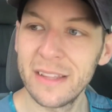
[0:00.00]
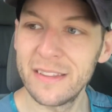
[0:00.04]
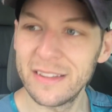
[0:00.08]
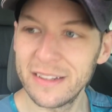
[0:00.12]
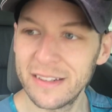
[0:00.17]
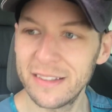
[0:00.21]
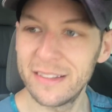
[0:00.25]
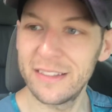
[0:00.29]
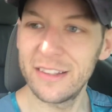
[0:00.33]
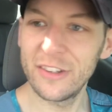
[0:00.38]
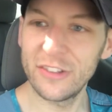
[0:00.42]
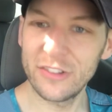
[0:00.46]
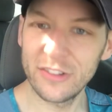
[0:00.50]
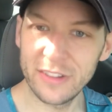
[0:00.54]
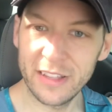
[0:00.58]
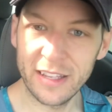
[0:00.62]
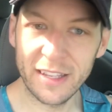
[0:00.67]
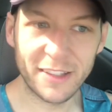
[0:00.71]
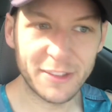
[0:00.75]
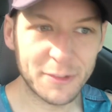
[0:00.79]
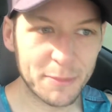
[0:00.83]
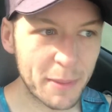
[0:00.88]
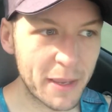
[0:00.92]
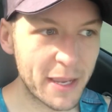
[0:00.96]
the decision
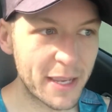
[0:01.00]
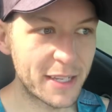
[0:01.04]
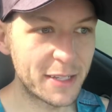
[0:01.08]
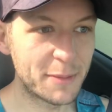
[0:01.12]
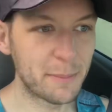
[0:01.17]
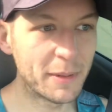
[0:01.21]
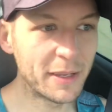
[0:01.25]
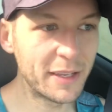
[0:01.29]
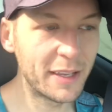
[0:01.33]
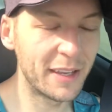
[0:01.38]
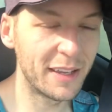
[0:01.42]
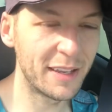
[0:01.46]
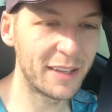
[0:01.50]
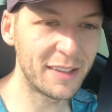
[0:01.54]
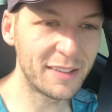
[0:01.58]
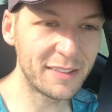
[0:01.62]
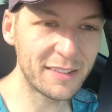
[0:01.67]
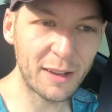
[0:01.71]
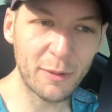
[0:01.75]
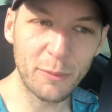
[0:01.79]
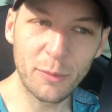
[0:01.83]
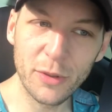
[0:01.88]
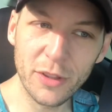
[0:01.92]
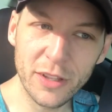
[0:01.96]
that gets made
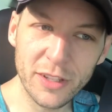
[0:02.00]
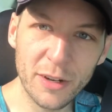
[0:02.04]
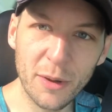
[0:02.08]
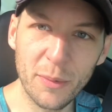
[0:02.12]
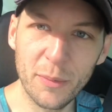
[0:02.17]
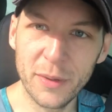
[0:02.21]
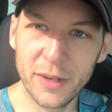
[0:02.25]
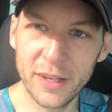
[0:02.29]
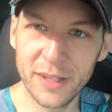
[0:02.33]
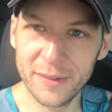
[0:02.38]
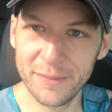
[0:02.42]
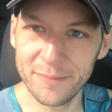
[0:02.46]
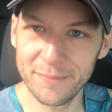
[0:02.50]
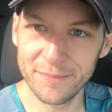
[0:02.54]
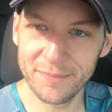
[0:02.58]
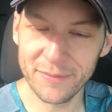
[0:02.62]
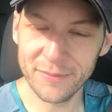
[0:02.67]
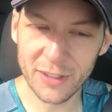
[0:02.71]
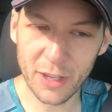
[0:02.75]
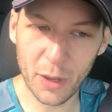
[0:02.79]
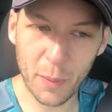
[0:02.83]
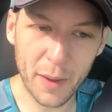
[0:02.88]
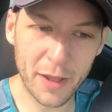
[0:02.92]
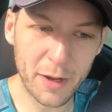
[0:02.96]
because I really don't want to
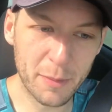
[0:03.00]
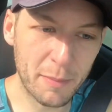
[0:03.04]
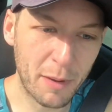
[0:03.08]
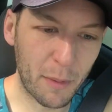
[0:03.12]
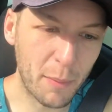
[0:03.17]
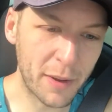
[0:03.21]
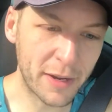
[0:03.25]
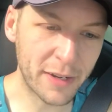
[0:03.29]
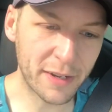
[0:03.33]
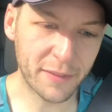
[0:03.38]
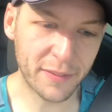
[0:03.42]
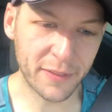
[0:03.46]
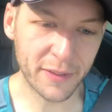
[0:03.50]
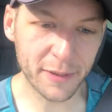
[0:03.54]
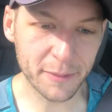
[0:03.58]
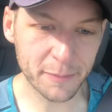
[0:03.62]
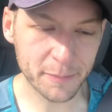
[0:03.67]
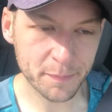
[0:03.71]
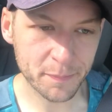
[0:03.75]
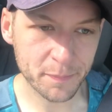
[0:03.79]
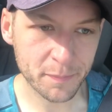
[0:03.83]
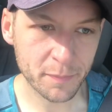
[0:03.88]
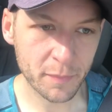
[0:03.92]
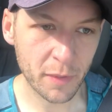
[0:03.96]
go out of my way down
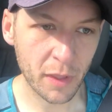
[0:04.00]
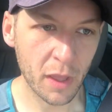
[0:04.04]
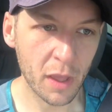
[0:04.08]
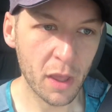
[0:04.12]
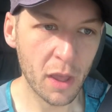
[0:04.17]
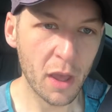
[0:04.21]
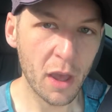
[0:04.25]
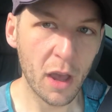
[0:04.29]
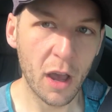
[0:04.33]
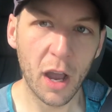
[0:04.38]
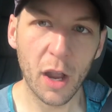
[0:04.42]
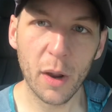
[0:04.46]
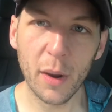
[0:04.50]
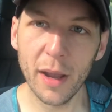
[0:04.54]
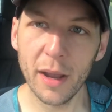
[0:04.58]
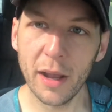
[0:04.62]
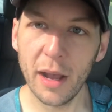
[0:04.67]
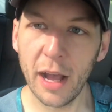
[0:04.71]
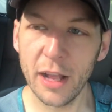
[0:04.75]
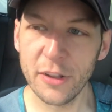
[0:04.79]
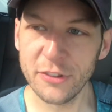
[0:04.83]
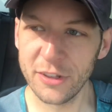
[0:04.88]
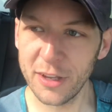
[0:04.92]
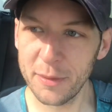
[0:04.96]
there all right,
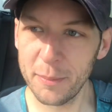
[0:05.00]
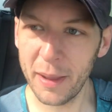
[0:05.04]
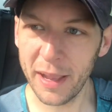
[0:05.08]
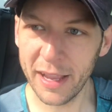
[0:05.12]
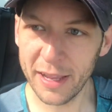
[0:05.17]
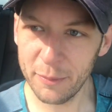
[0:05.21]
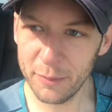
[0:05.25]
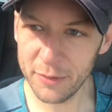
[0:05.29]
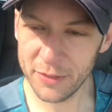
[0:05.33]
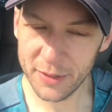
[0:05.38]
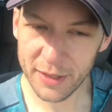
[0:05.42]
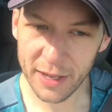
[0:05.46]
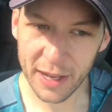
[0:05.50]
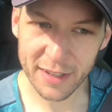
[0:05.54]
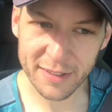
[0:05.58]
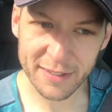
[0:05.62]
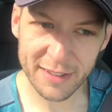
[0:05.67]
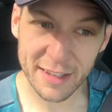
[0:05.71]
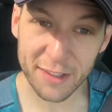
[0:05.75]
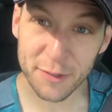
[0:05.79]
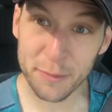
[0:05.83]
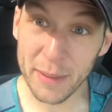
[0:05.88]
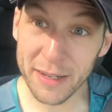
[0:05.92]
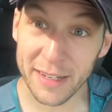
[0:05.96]
I'll check back in with you guys
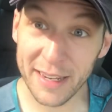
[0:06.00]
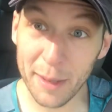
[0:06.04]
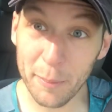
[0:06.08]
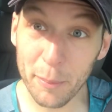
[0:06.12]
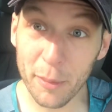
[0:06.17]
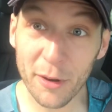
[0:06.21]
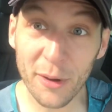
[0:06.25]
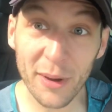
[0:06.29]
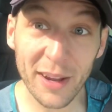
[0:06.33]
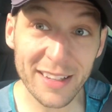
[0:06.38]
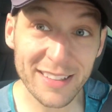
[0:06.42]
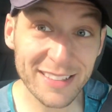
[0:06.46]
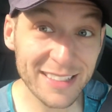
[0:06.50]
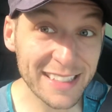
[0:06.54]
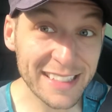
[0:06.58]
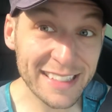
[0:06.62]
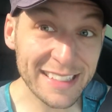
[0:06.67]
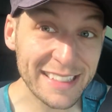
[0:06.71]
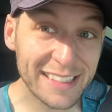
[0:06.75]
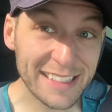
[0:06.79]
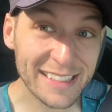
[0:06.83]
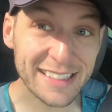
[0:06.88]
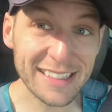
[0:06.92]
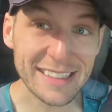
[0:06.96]
as my day
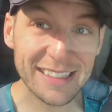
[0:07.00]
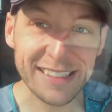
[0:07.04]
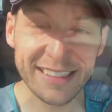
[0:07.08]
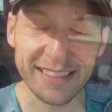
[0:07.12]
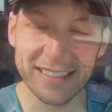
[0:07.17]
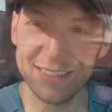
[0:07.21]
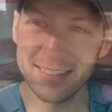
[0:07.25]
progresses.